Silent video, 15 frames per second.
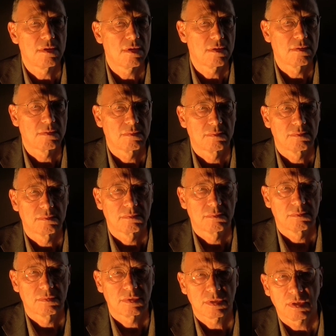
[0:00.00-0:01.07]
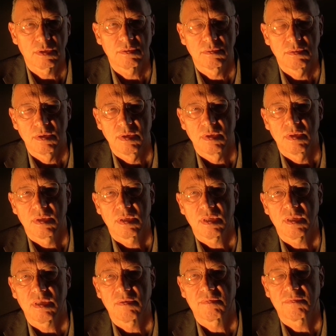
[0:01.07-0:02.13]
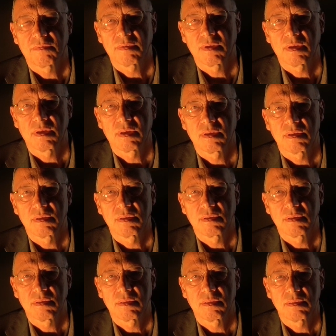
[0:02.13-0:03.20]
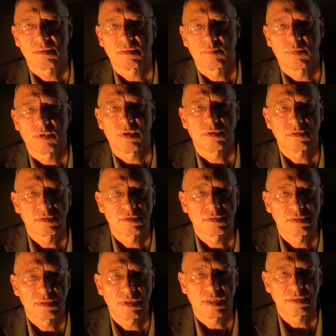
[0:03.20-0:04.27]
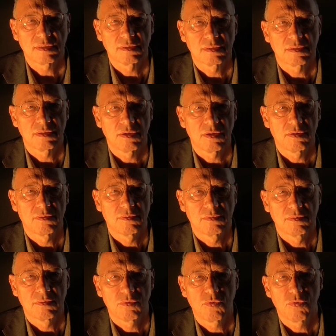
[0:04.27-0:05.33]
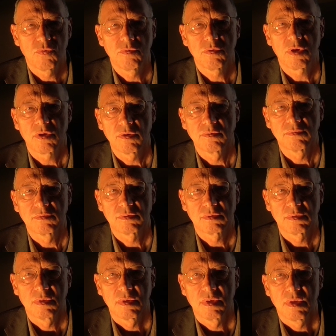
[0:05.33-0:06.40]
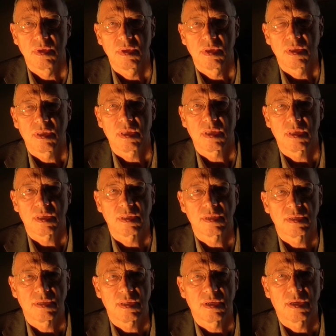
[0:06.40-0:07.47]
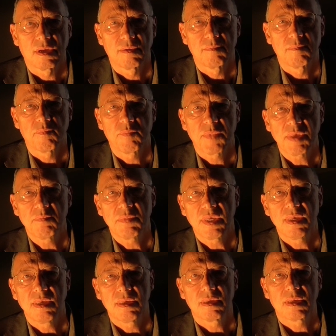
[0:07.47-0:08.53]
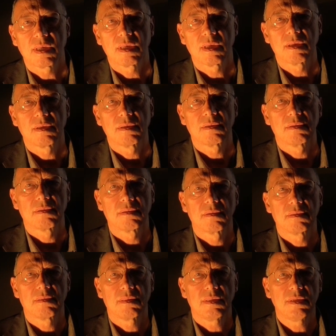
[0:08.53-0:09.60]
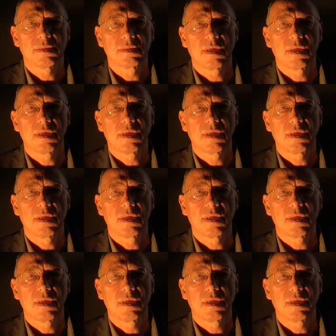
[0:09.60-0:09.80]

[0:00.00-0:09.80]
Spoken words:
know. So if the boss doesn't know, who knows? And maybe these